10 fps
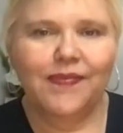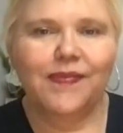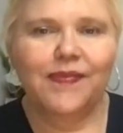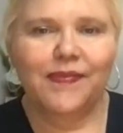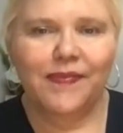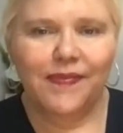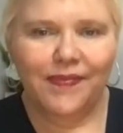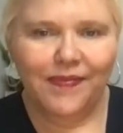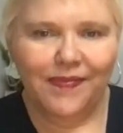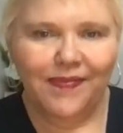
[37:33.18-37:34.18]

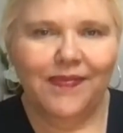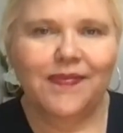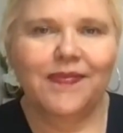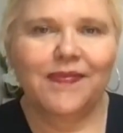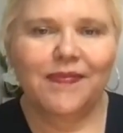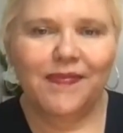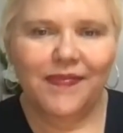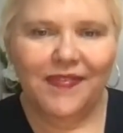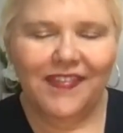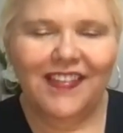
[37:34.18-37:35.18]

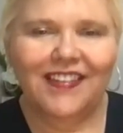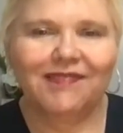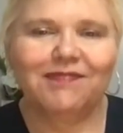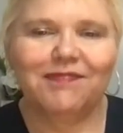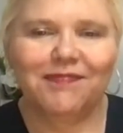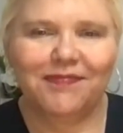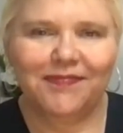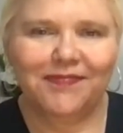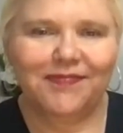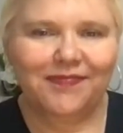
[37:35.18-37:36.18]

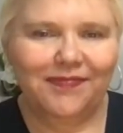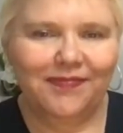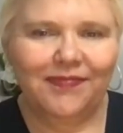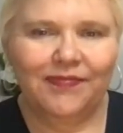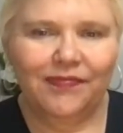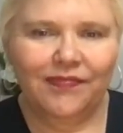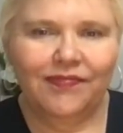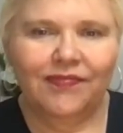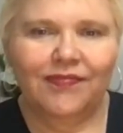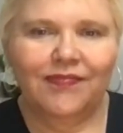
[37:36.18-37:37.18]

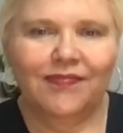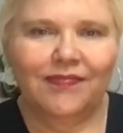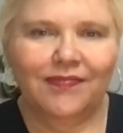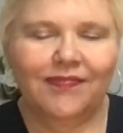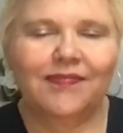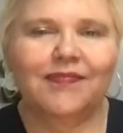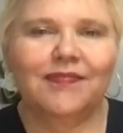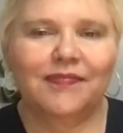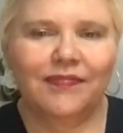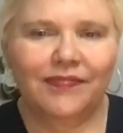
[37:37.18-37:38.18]

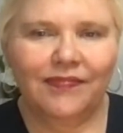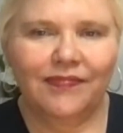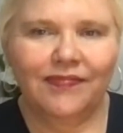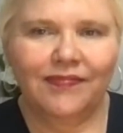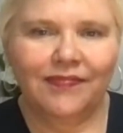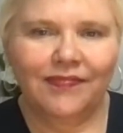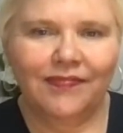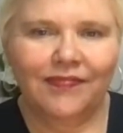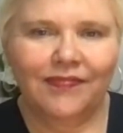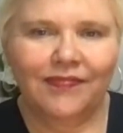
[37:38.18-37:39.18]

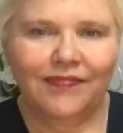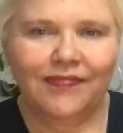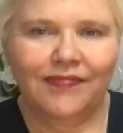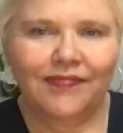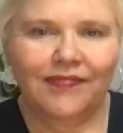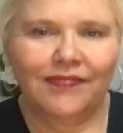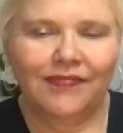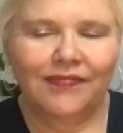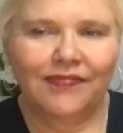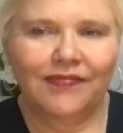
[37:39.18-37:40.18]

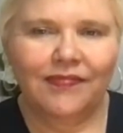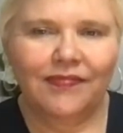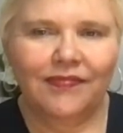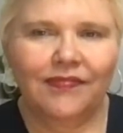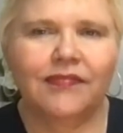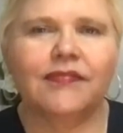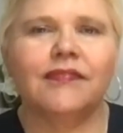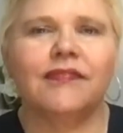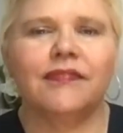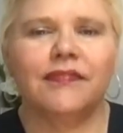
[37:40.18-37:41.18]
The person shown says nothing.